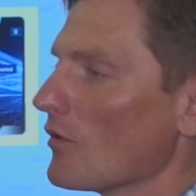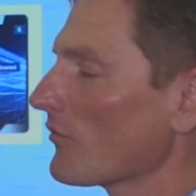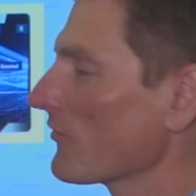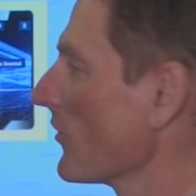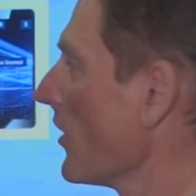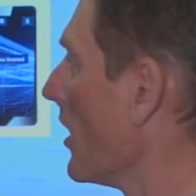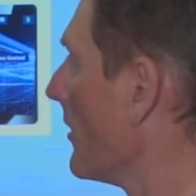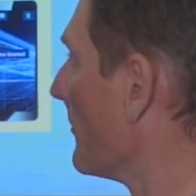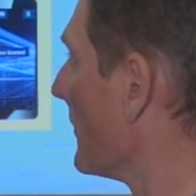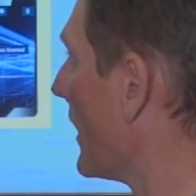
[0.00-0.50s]

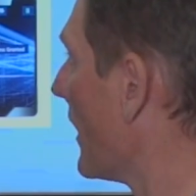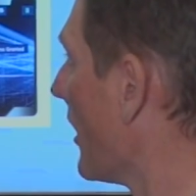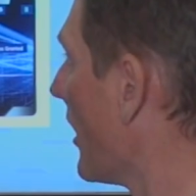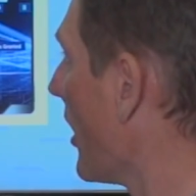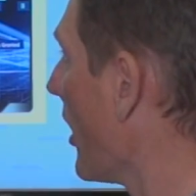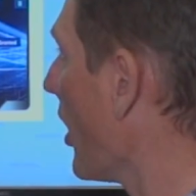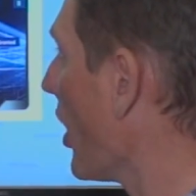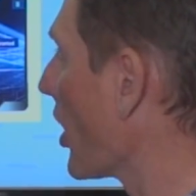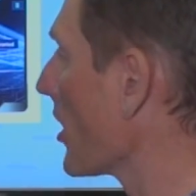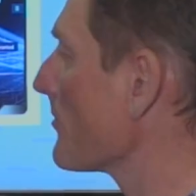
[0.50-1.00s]
from
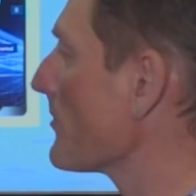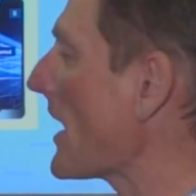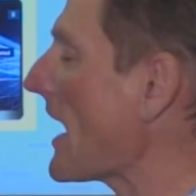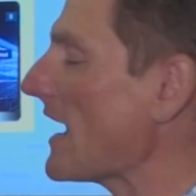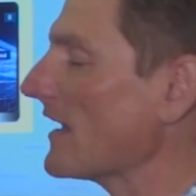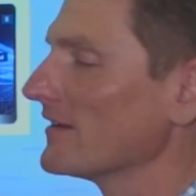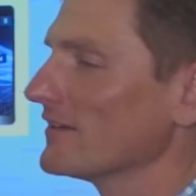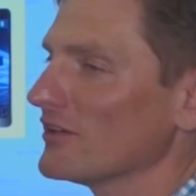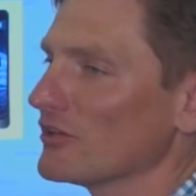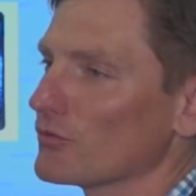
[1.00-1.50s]
our
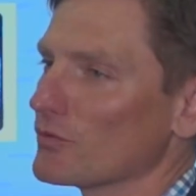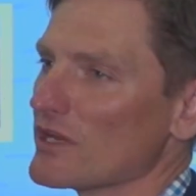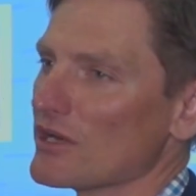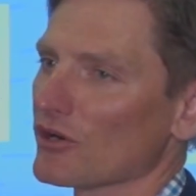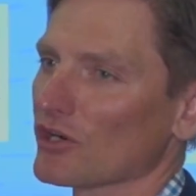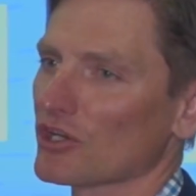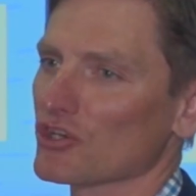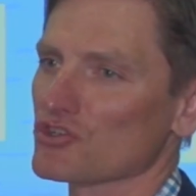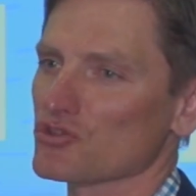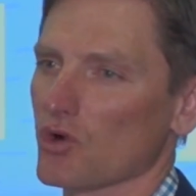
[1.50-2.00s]
patented
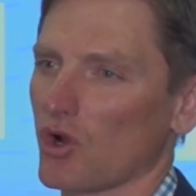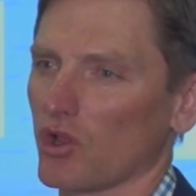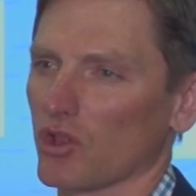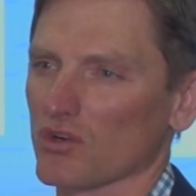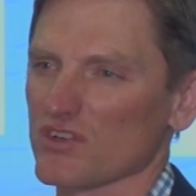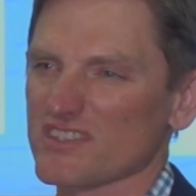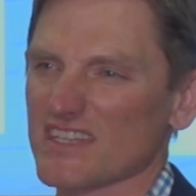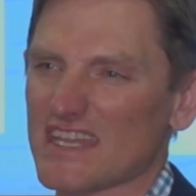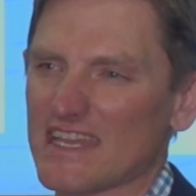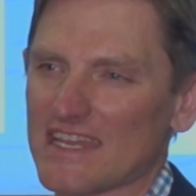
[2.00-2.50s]
reader
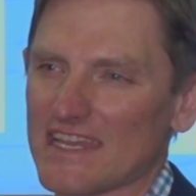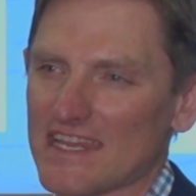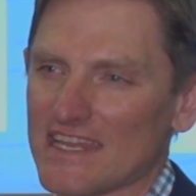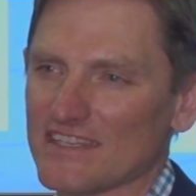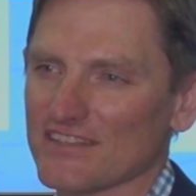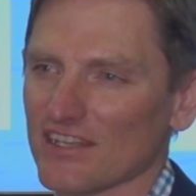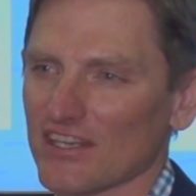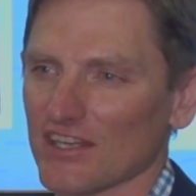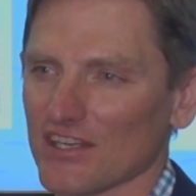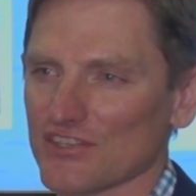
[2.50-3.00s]
controllers,
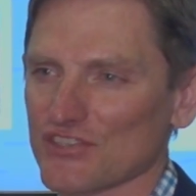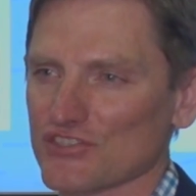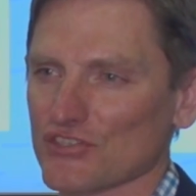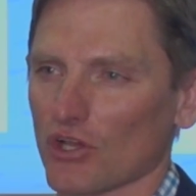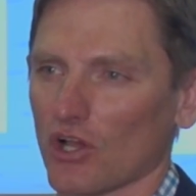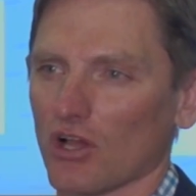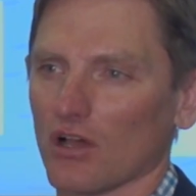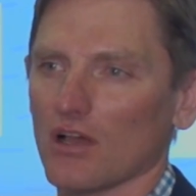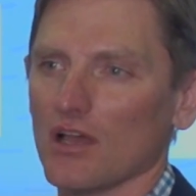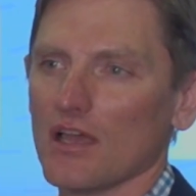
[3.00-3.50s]
easy to
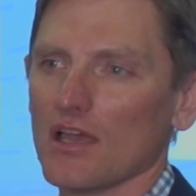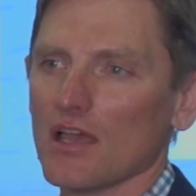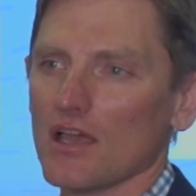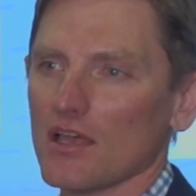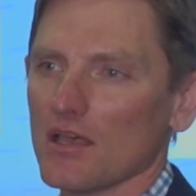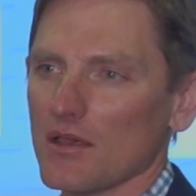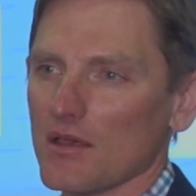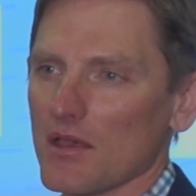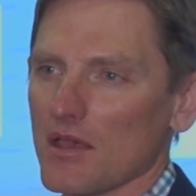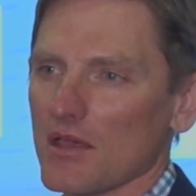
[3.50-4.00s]
install,
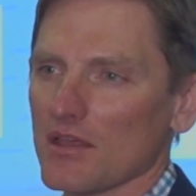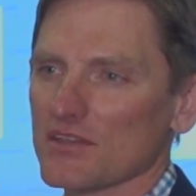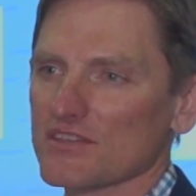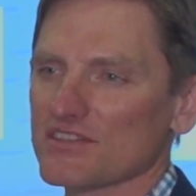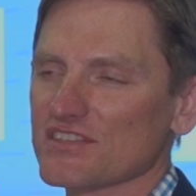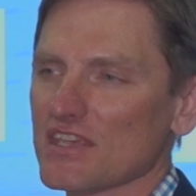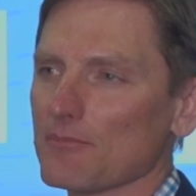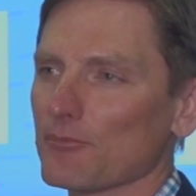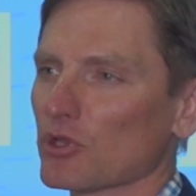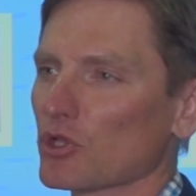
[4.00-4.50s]

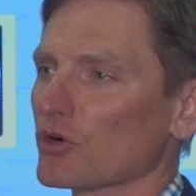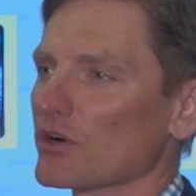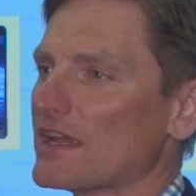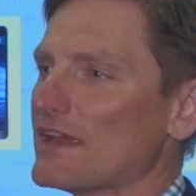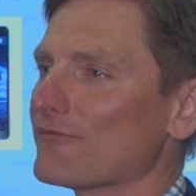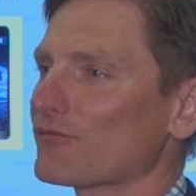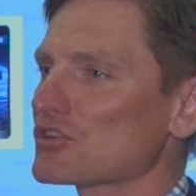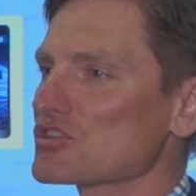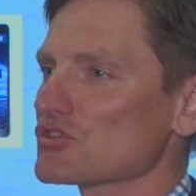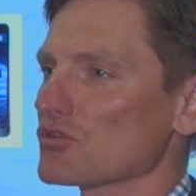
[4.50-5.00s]
simpler
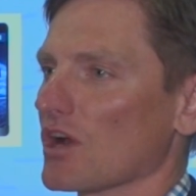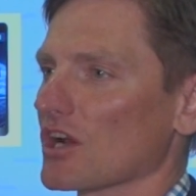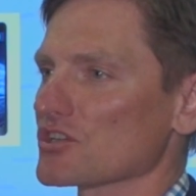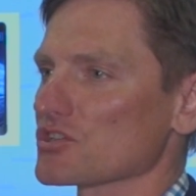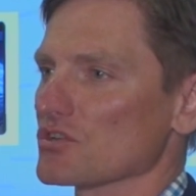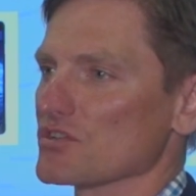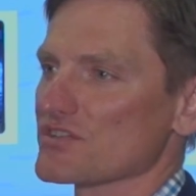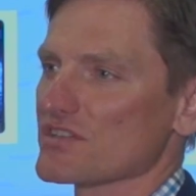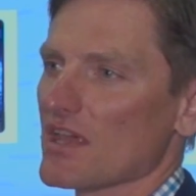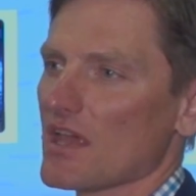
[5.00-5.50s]

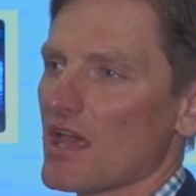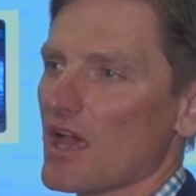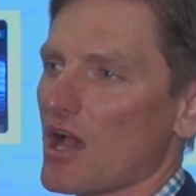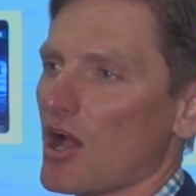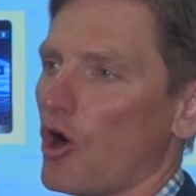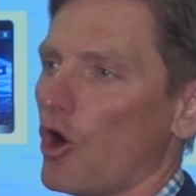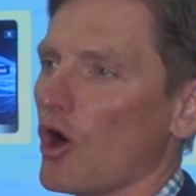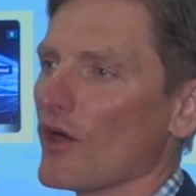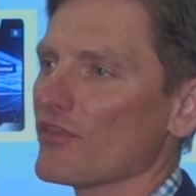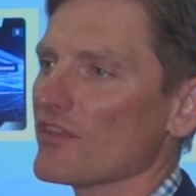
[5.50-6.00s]
infrastructures
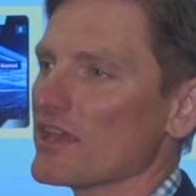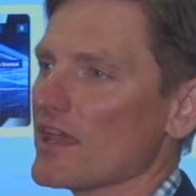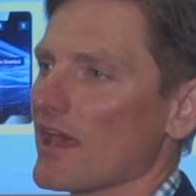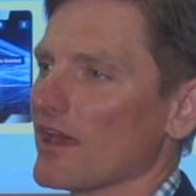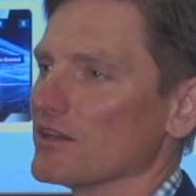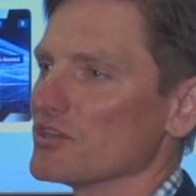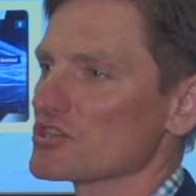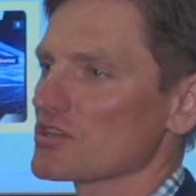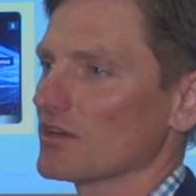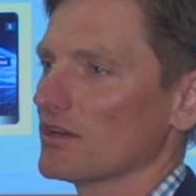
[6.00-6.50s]
on the
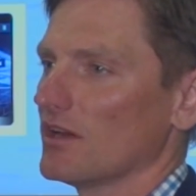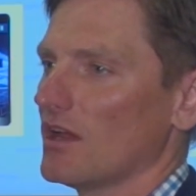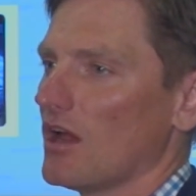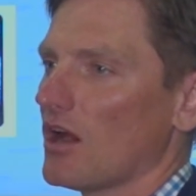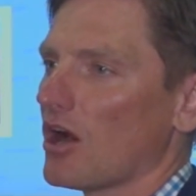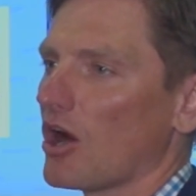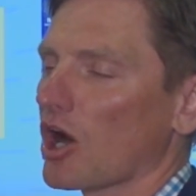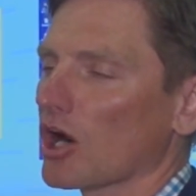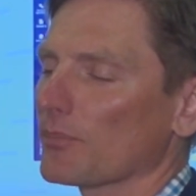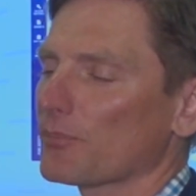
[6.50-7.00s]
edge,
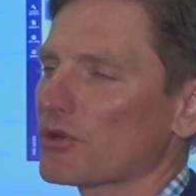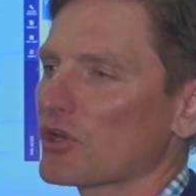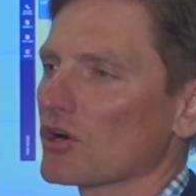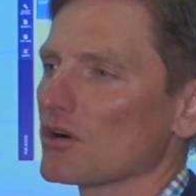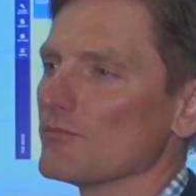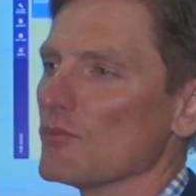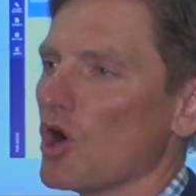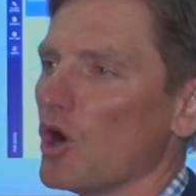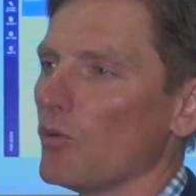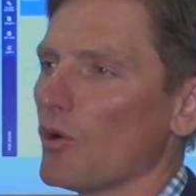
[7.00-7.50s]
our
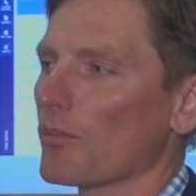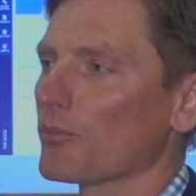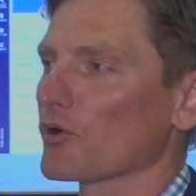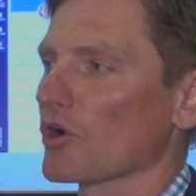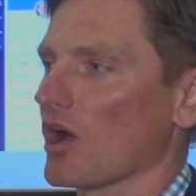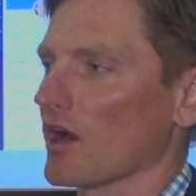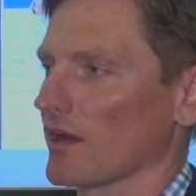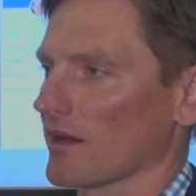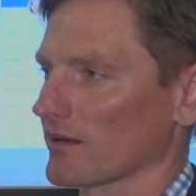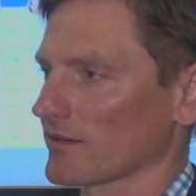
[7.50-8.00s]
pure mobile
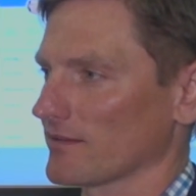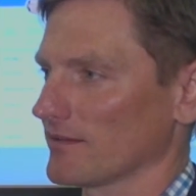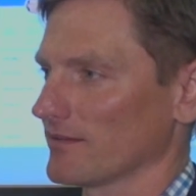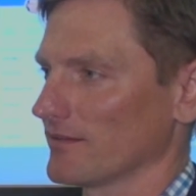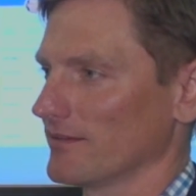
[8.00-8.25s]
product.